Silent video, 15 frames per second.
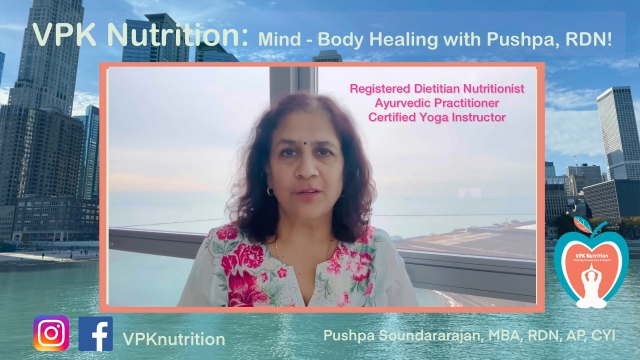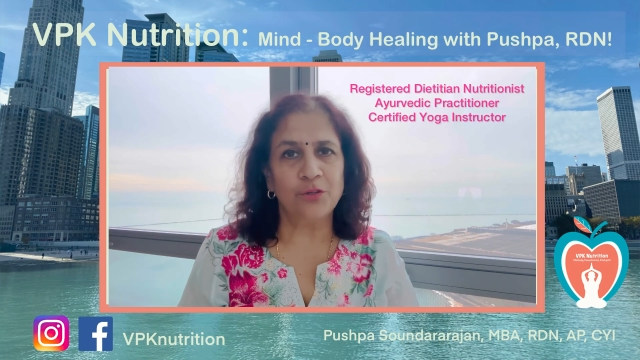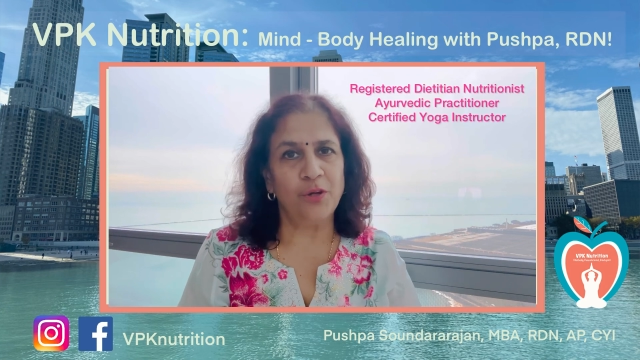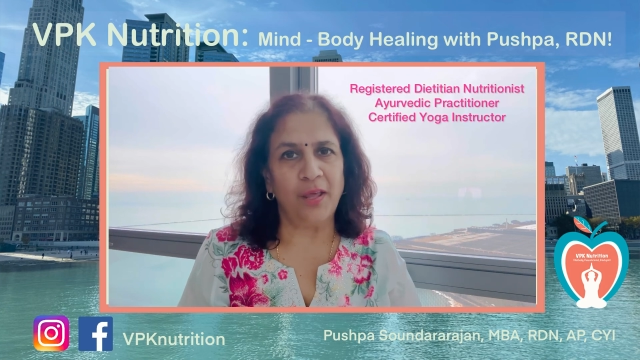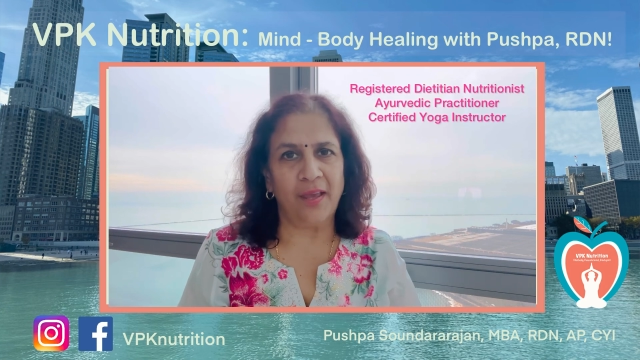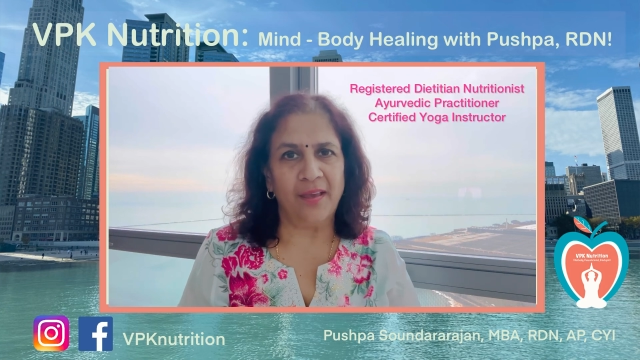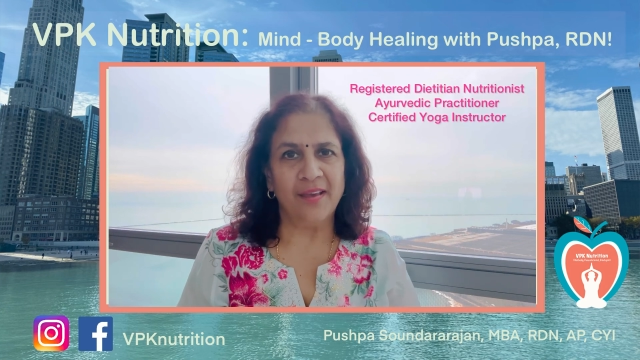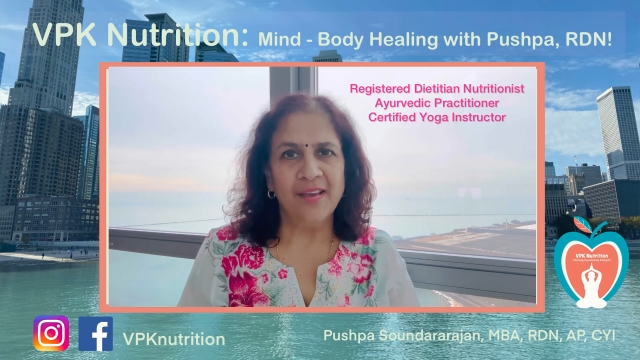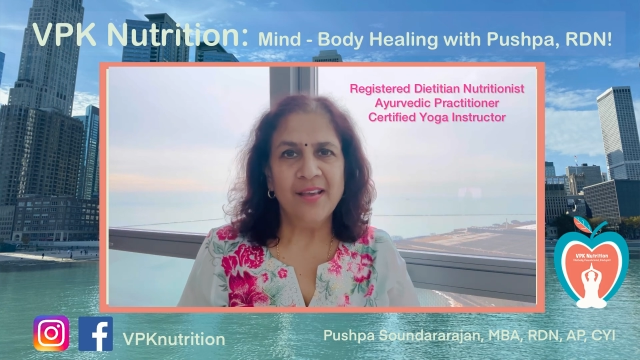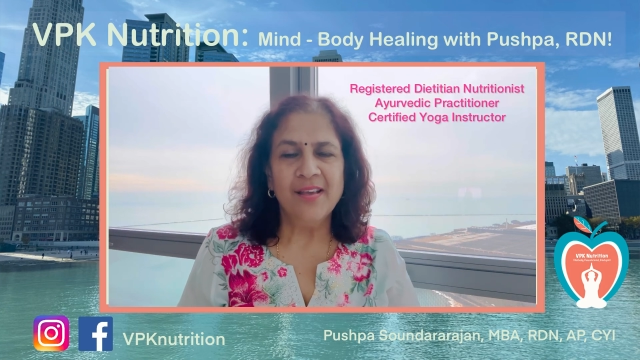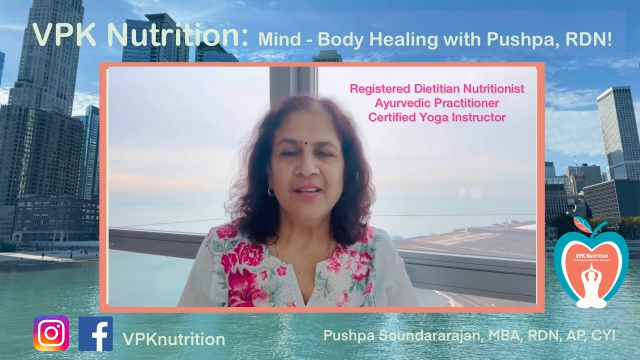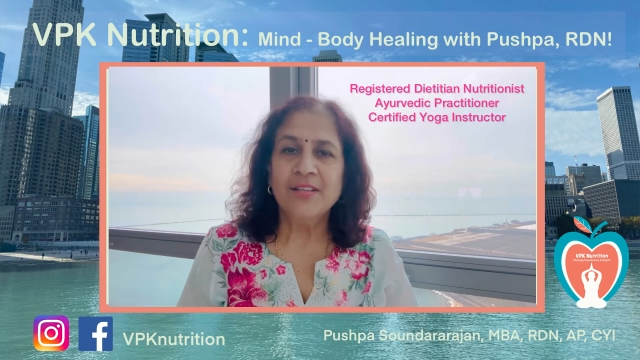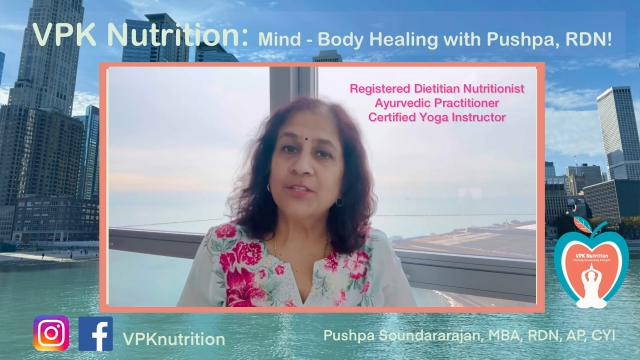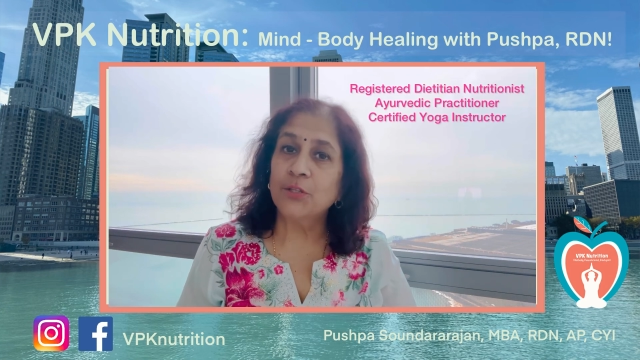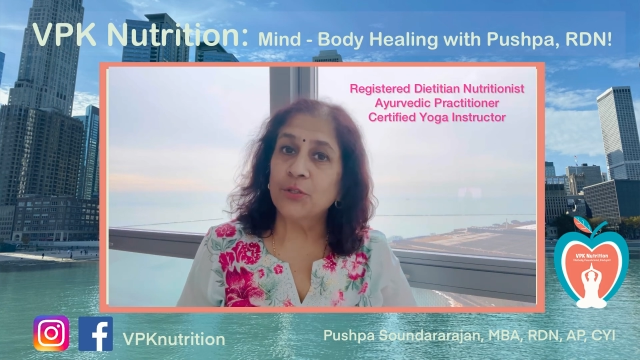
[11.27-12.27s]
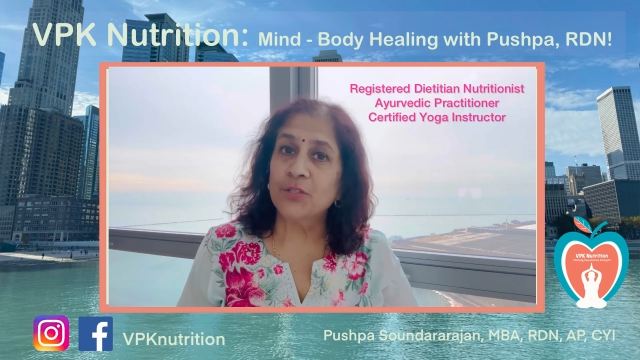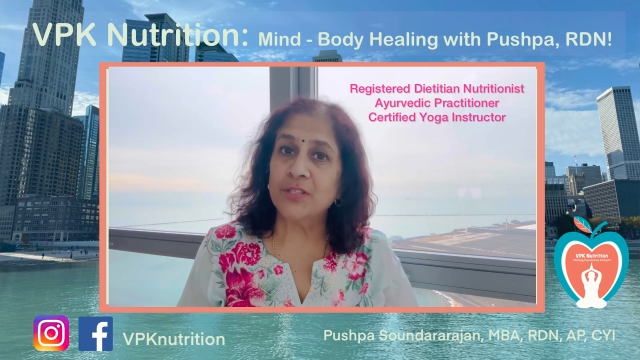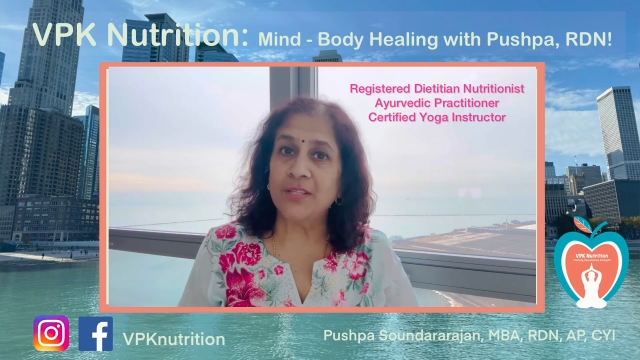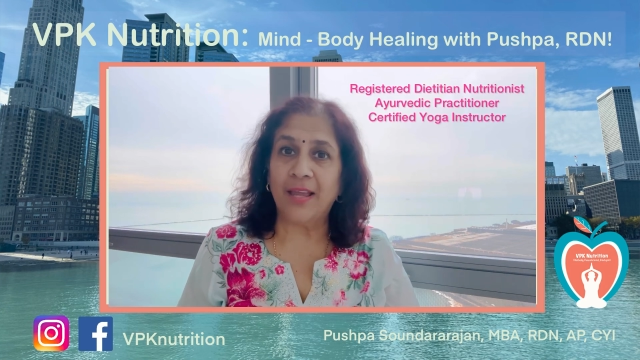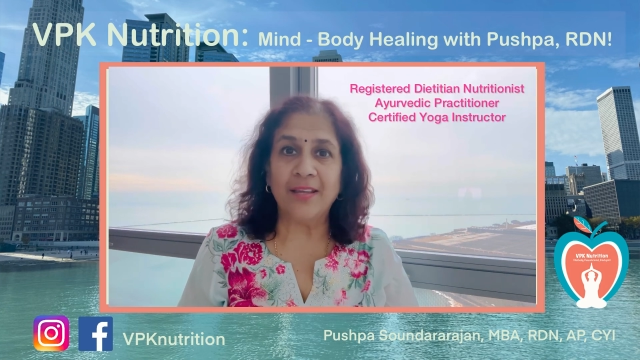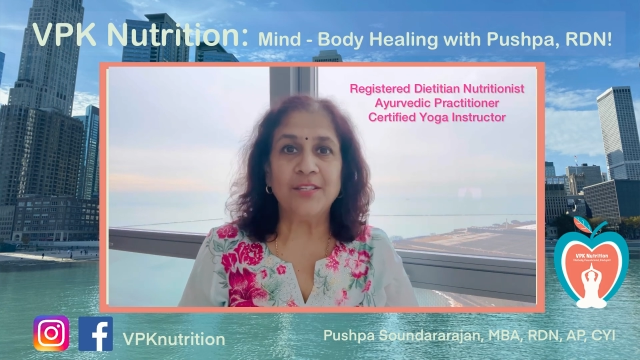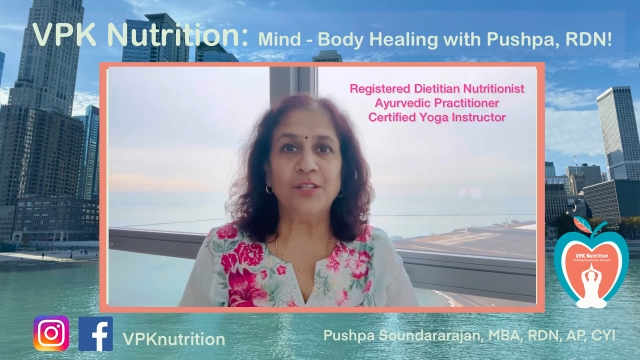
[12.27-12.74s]
today. So
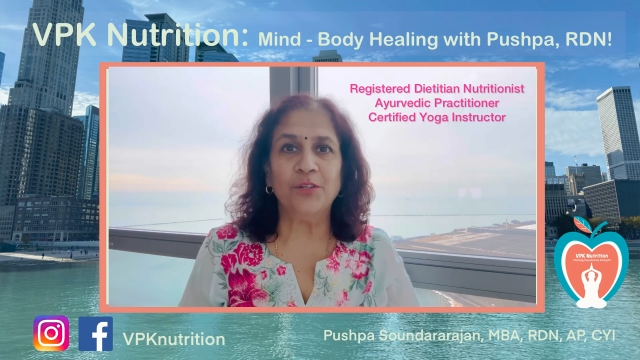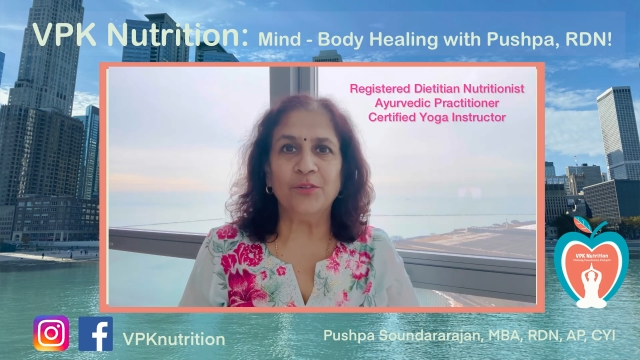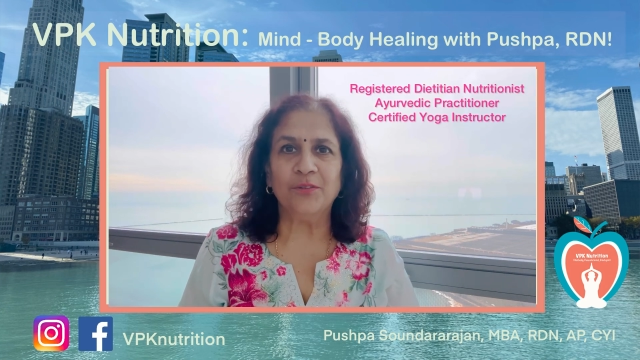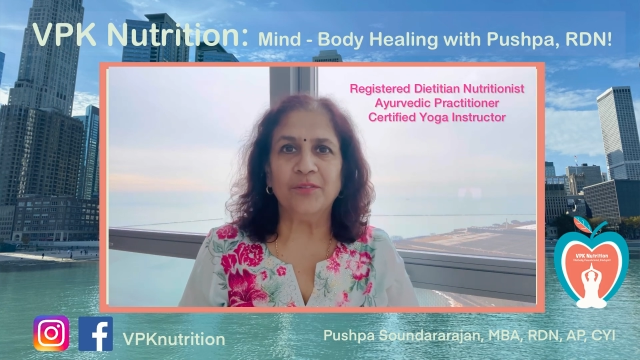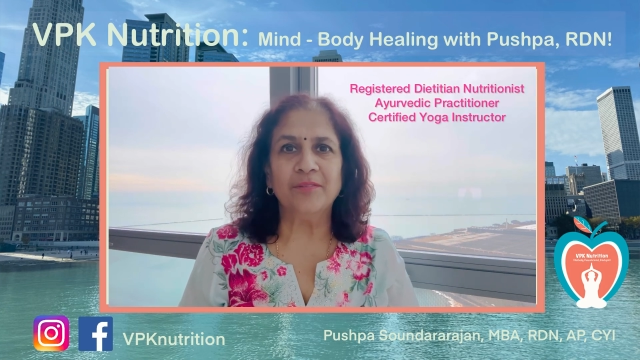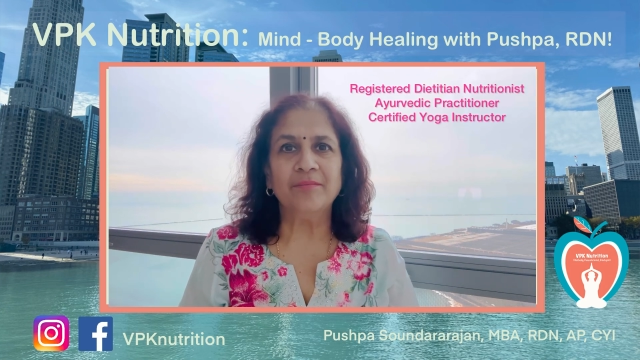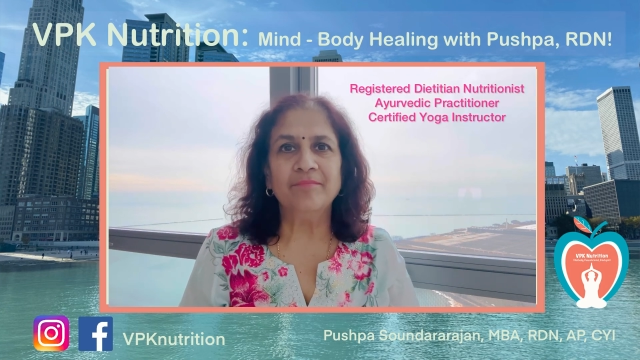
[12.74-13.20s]
stay tuned.